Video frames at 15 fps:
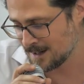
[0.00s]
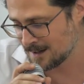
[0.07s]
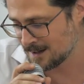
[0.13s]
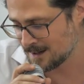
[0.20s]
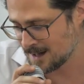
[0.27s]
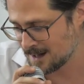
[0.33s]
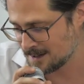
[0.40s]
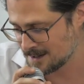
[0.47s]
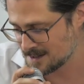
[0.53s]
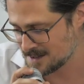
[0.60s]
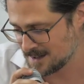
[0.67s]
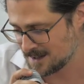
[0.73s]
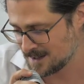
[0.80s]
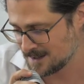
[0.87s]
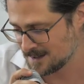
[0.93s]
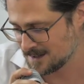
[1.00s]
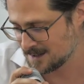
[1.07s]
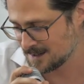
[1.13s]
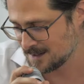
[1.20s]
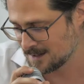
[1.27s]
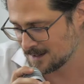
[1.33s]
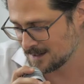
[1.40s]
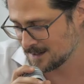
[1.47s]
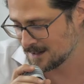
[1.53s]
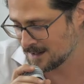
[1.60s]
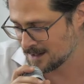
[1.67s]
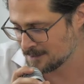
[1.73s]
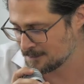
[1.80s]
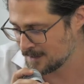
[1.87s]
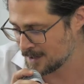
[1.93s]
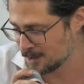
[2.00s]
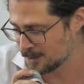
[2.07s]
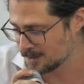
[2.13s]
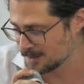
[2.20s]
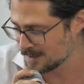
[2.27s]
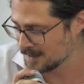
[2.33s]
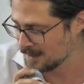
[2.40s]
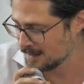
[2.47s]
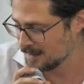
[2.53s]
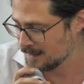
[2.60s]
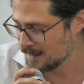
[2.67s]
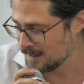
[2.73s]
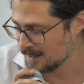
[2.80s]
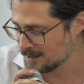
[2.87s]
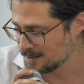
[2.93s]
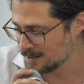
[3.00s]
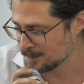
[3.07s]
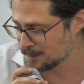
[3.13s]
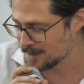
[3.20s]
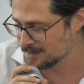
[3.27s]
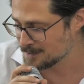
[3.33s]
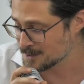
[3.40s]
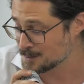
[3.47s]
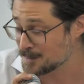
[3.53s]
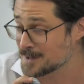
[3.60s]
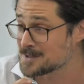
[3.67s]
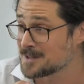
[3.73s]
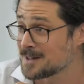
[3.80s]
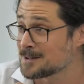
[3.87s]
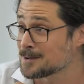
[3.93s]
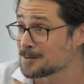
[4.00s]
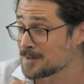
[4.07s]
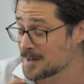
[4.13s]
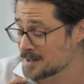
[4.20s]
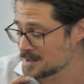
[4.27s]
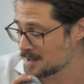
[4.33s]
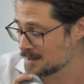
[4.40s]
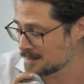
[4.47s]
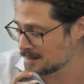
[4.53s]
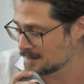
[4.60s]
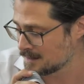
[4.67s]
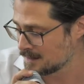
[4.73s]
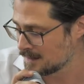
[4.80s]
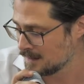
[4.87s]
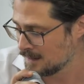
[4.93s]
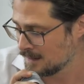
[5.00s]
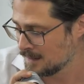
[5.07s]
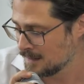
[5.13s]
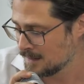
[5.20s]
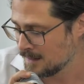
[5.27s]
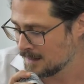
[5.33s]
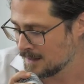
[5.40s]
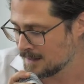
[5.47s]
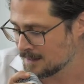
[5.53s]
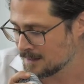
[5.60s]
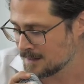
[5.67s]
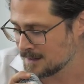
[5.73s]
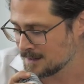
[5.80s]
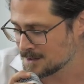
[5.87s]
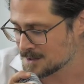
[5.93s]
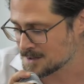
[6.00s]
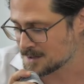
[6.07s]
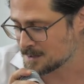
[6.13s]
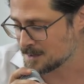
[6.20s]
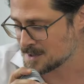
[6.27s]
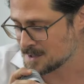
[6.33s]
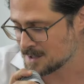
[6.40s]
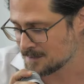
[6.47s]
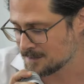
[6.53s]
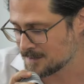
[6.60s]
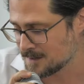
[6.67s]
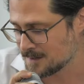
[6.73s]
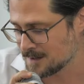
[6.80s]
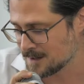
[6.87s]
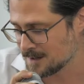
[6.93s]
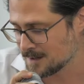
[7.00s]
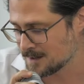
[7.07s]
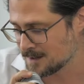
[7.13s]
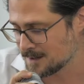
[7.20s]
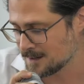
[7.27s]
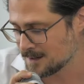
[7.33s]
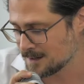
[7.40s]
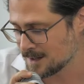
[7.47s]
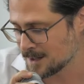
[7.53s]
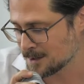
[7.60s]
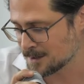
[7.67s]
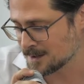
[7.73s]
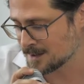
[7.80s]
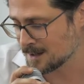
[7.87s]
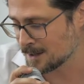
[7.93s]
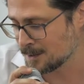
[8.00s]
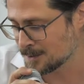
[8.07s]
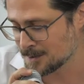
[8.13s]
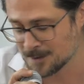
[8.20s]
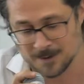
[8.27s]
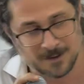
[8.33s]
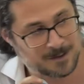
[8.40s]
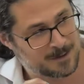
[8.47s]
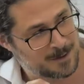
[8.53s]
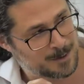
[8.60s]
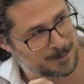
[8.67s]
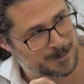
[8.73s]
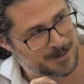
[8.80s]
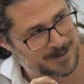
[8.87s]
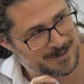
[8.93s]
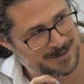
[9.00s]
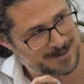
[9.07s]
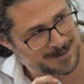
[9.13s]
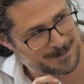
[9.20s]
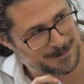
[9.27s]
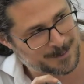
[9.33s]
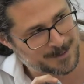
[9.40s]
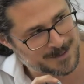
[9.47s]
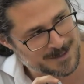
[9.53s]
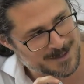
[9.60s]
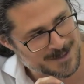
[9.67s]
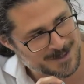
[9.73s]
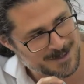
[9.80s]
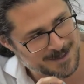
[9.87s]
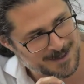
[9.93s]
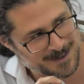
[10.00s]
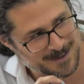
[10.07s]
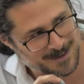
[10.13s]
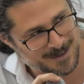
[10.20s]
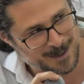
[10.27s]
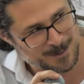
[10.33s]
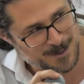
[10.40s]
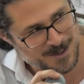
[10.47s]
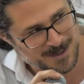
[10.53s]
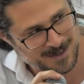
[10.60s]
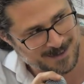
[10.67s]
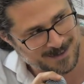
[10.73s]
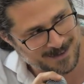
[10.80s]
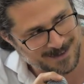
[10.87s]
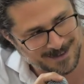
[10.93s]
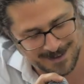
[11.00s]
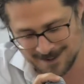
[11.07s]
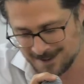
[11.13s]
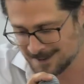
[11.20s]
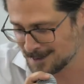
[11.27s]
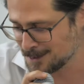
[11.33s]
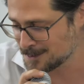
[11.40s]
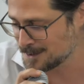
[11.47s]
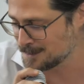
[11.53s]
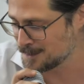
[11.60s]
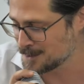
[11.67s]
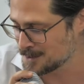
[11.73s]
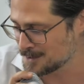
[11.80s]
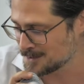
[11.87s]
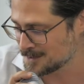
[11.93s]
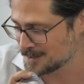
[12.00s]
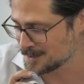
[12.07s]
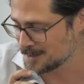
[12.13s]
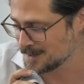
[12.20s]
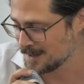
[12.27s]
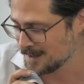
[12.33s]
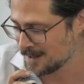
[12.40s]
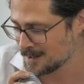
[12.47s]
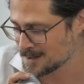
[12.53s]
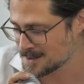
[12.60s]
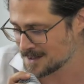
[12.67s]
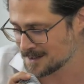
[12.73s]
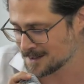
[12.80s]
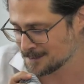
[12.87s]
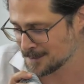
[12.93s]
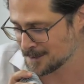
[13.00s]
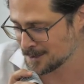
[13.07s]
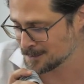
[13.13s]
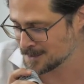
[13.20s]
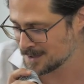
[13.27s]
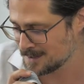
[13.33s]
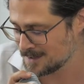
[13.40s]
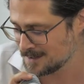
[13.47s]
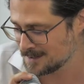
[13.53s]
RSAI fellow and the previous president of ERSA, and he just received the Hirota da Kono Award for his outstanding contribution to our scientific community.